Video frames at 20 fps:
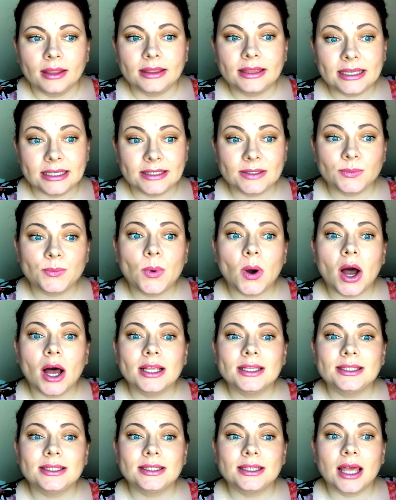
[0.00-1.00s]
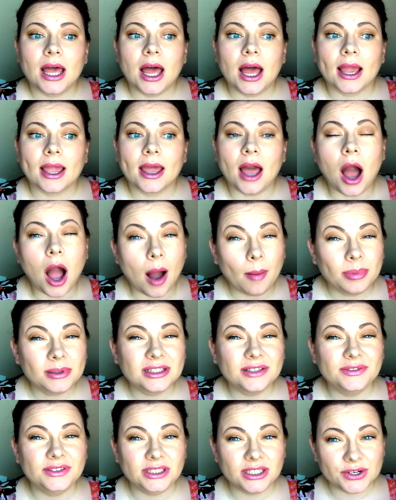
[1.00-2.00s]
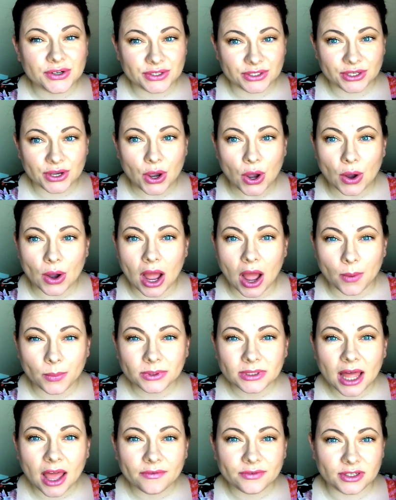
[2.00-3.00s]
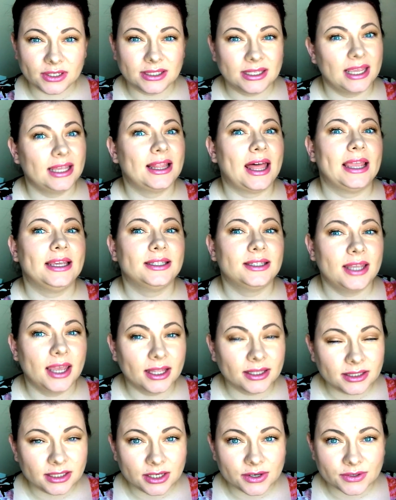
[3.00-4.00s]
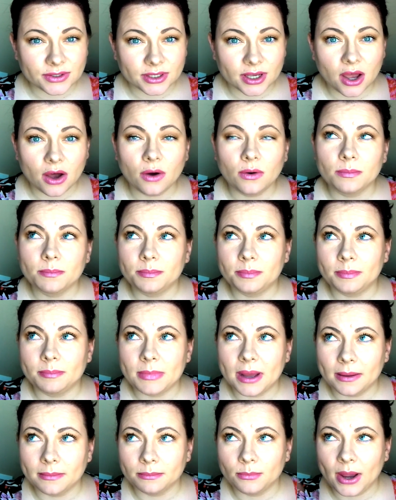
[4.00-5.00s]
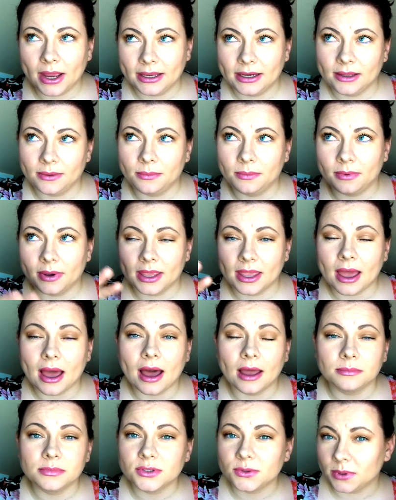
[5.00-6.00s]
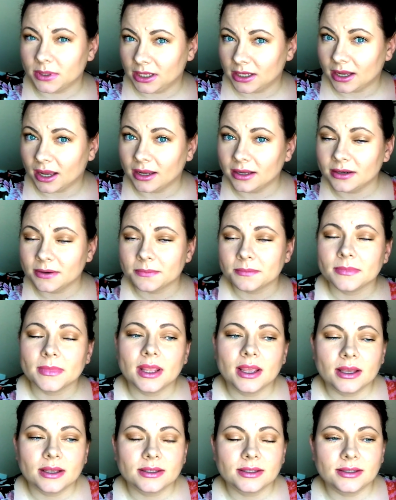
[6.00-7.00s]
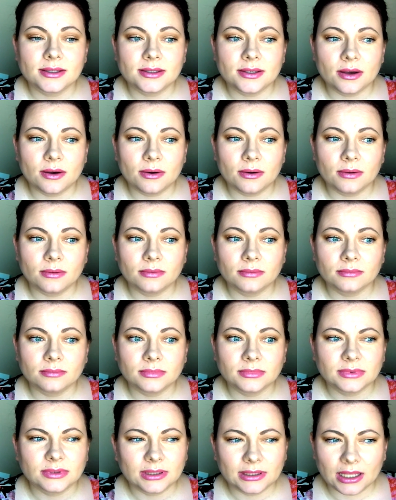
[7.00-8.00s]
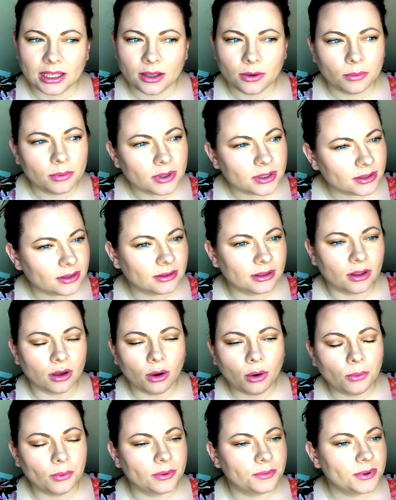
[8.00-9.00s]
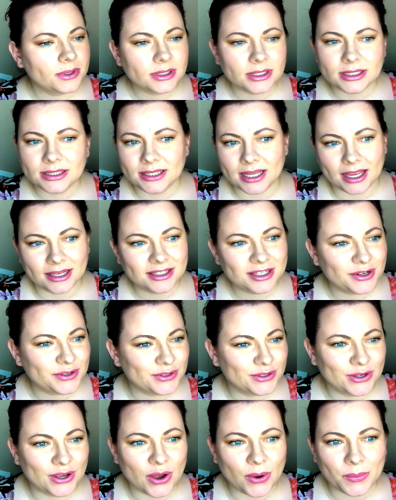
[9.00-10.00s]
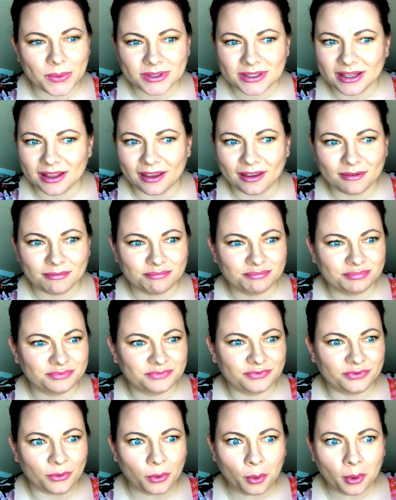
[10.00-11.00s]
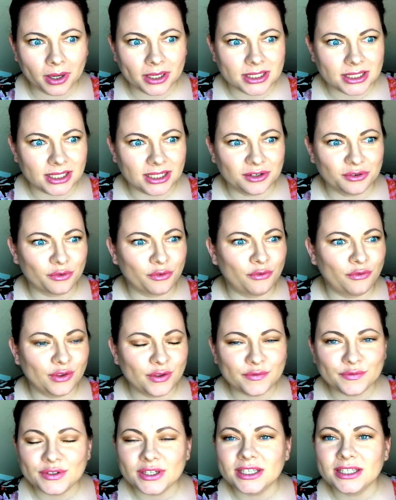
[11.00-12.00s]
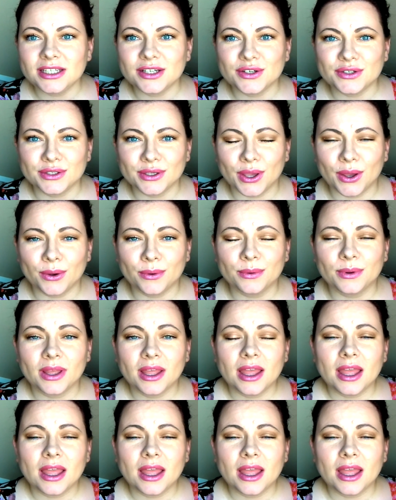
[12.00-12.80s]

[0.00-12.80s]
this was a couple of years ago. I will have to say like 10 years ago. And by the way, I'm 29. So it was no, it wasn't 10 years ago. It was like 14 or 15 years ago.